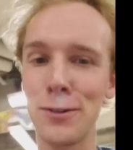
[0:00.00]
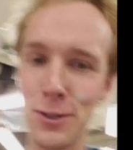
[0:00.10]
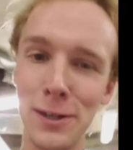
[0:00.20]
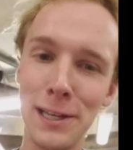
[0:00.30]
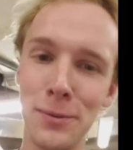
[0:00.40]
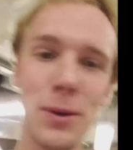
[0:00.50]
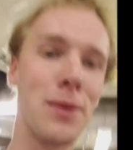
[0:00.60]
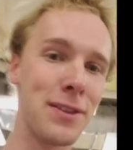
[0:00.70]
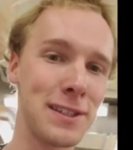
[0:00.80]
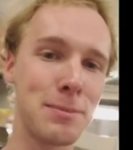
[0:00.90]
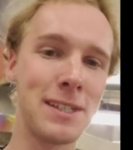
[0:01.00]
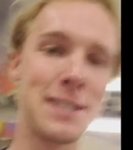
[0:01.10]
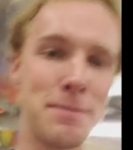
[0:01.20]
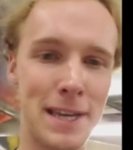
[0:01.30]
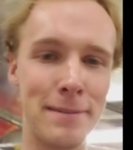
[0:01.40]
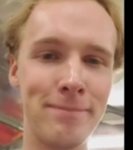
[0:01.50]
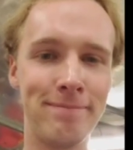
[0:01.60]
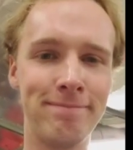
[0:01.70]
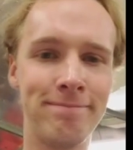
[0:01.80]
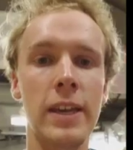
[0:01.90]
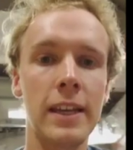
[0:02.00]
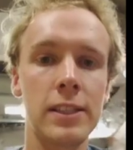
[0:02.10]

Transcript: or dirty we want this place to be. Okay,